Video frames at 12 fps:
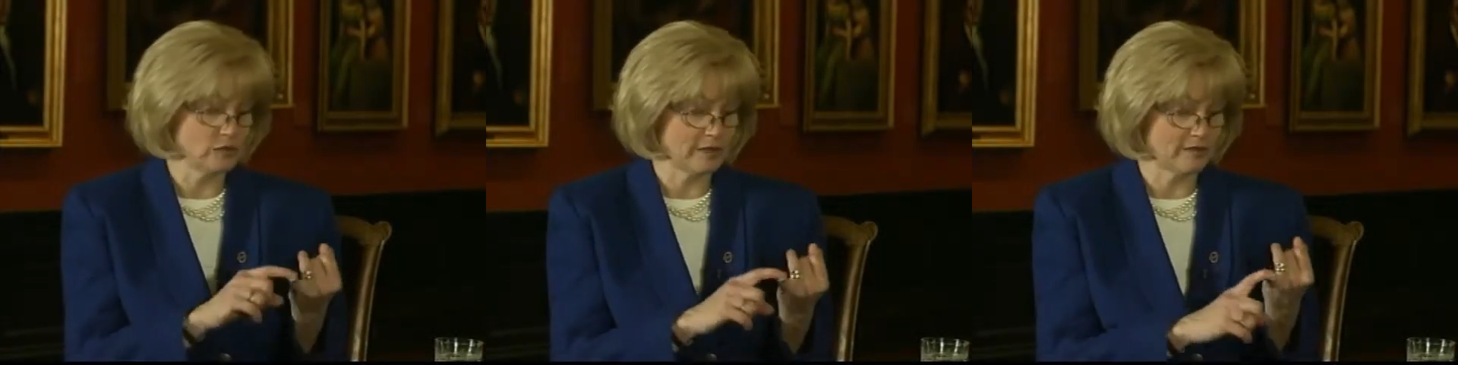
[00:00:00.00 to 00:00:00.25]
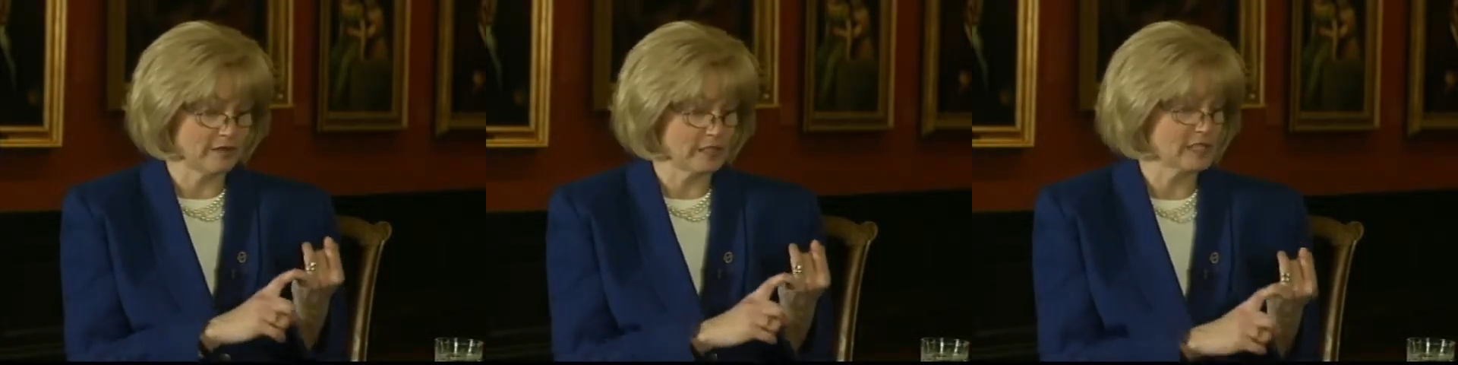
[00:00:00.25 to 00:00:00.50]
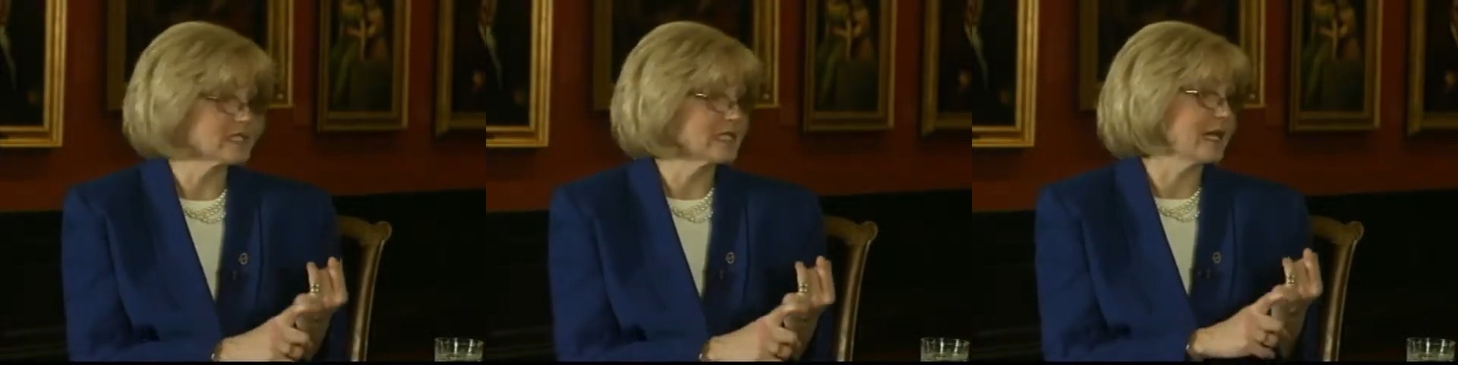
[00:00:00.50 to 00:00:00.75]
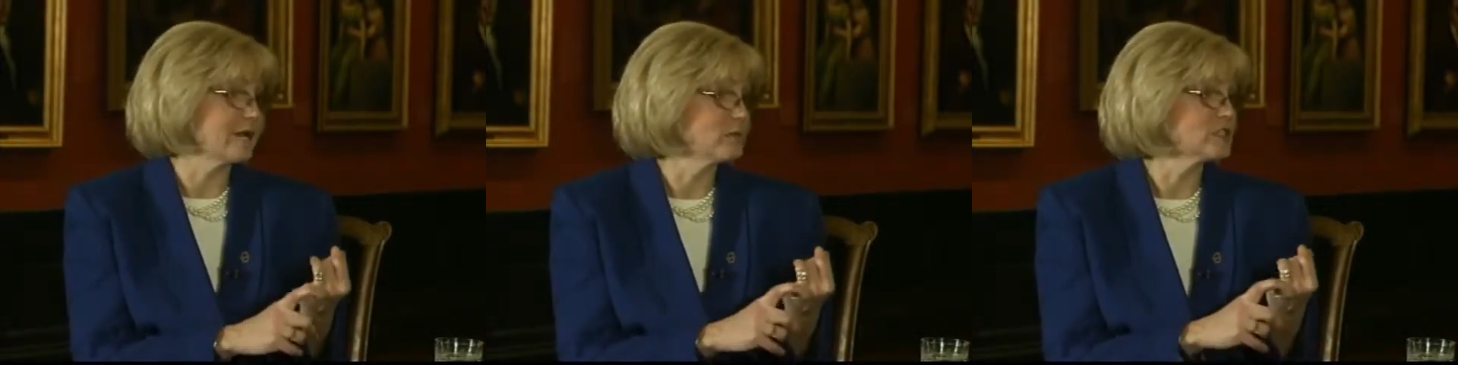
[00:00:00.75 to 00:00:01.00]
You have the
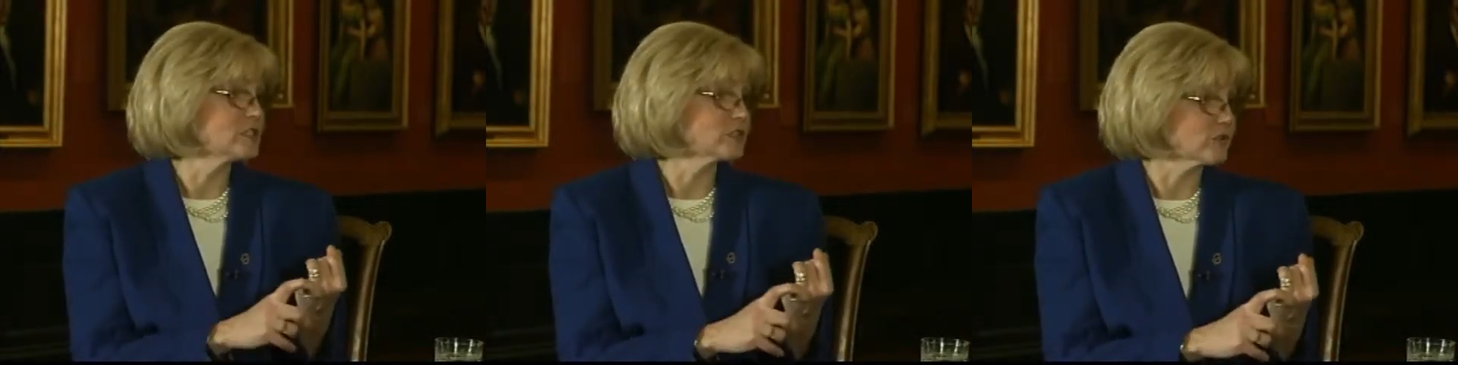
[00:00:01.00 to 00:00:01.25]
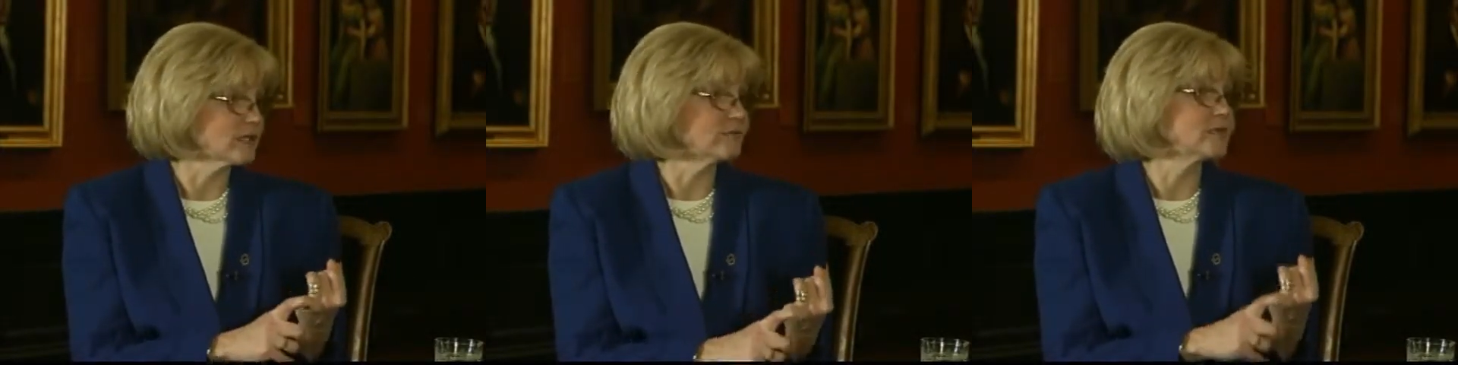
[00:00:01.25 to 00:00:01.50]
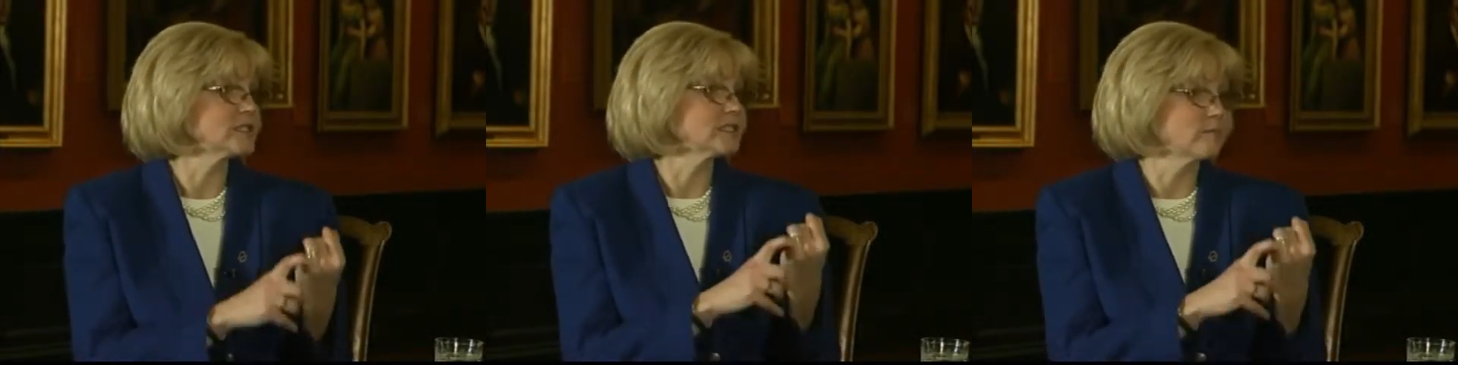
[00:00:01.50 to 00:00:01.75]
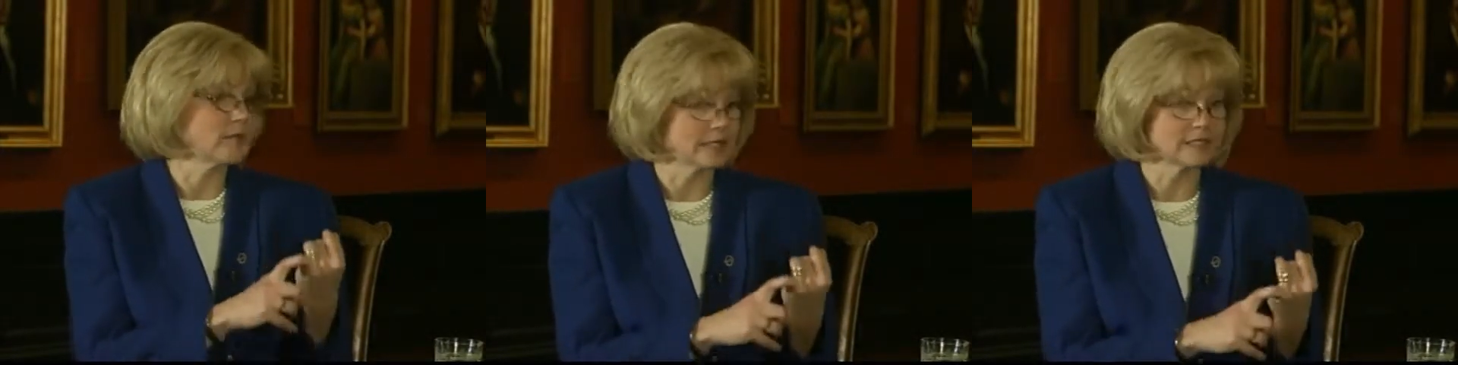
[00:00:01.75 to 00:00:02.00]
established treatments,
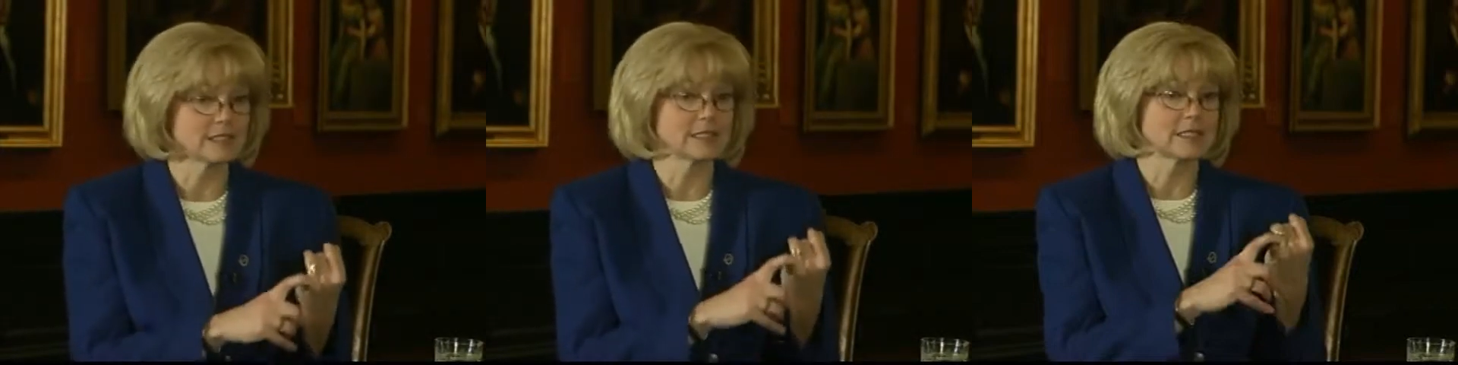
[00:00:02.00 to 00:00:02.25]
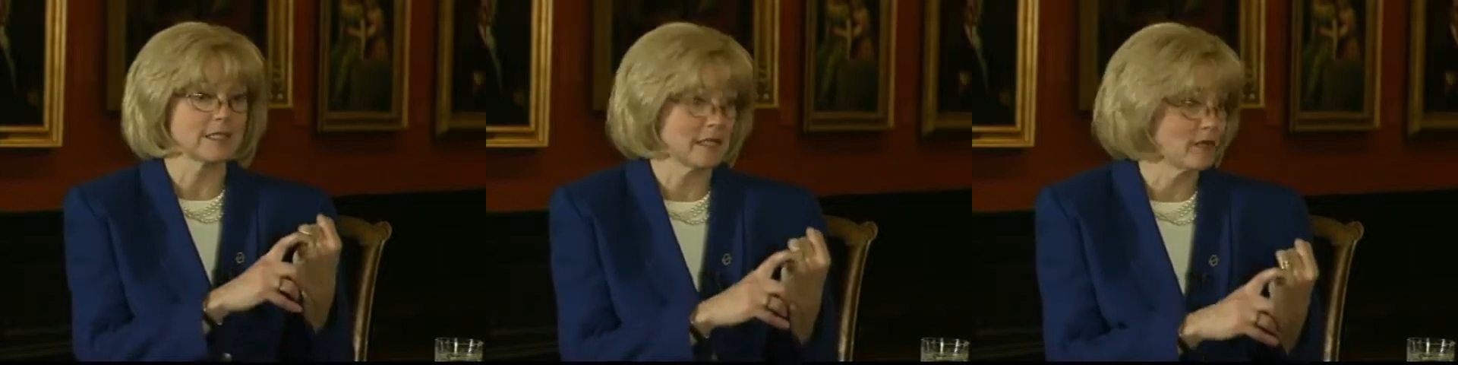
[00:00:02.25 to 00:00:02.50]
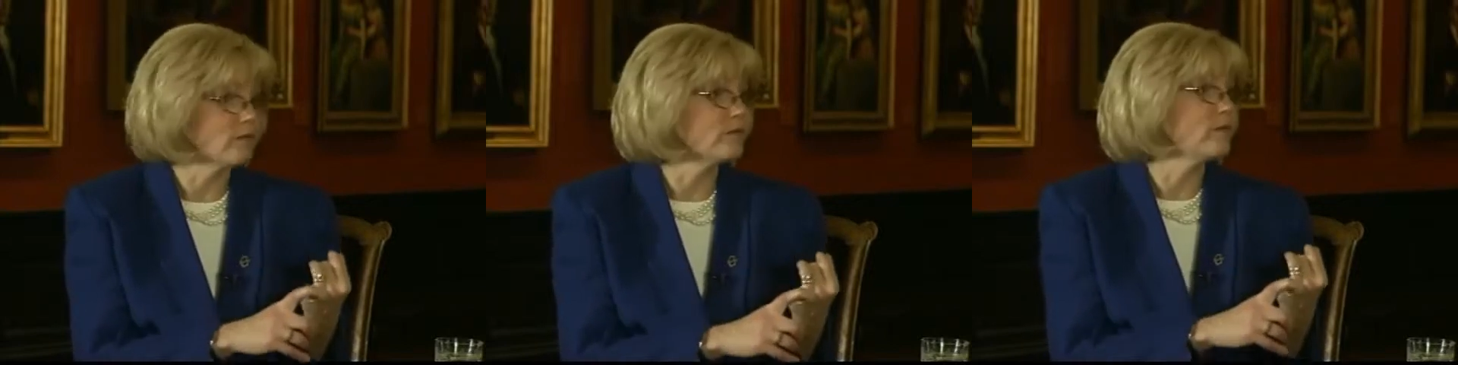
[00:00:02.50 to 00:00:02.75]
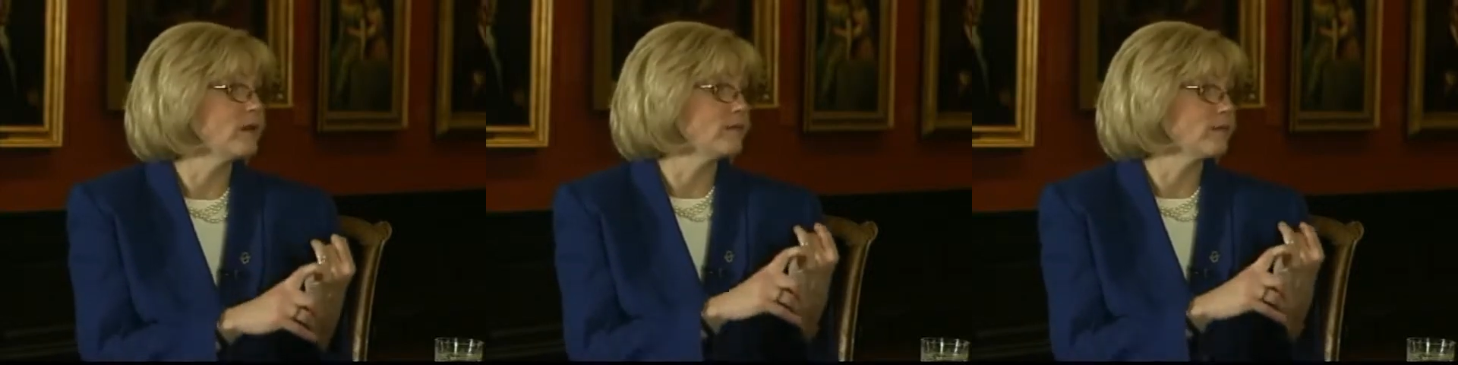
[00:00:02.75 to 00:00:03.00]
the medicines that help
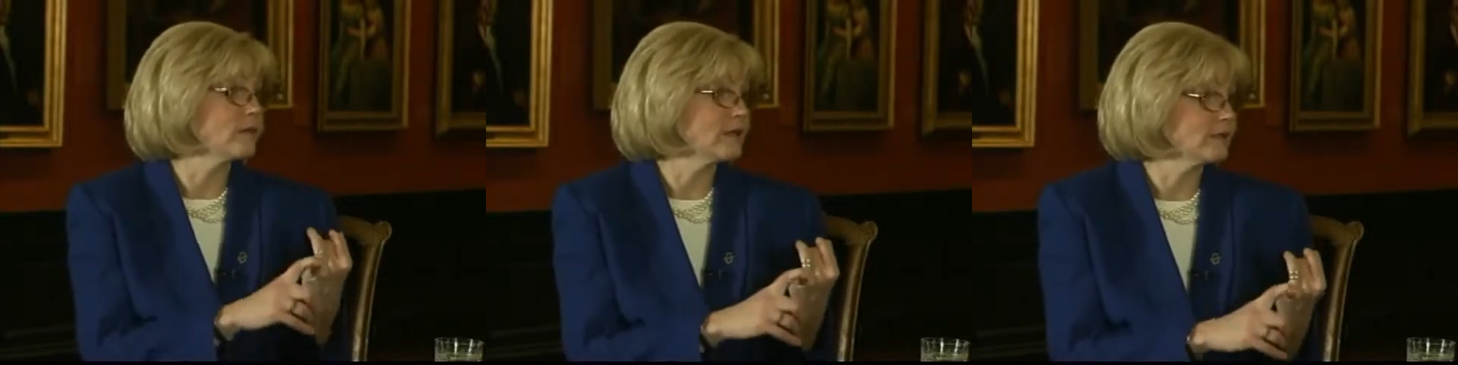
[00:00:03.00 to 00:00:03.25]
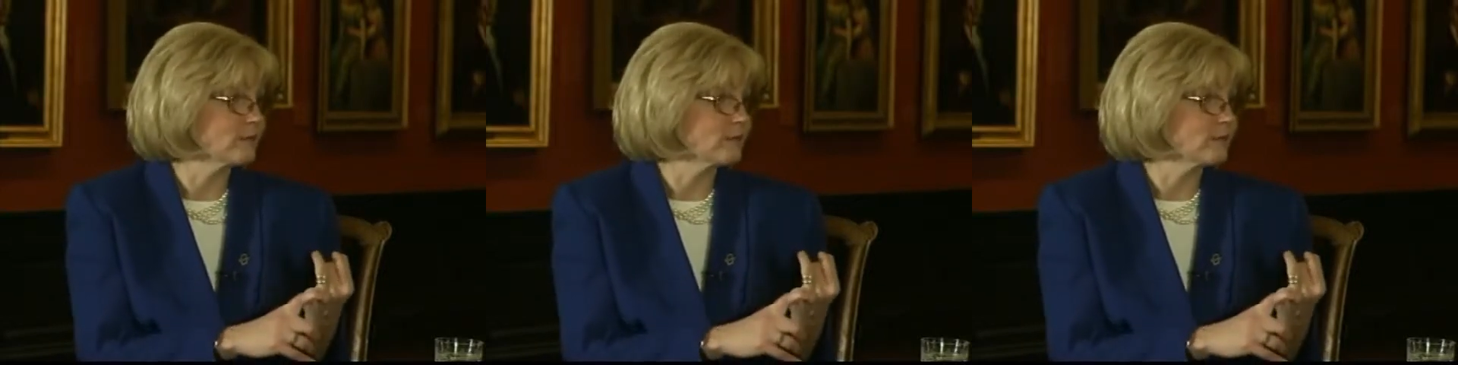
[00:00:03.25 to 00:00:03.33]
the memory,